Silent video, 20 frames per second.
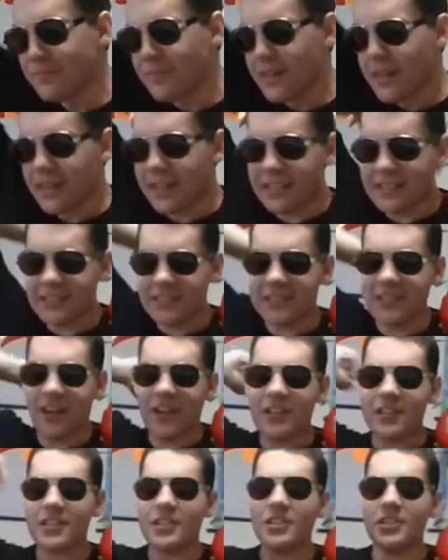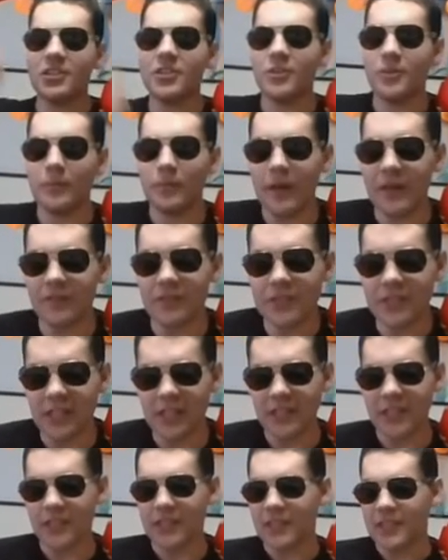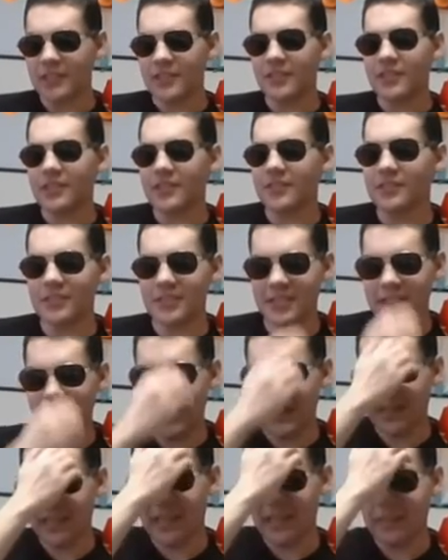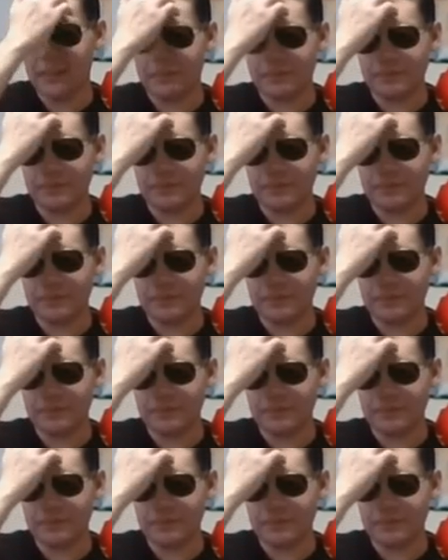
like solid cube of jello and I don't understand that.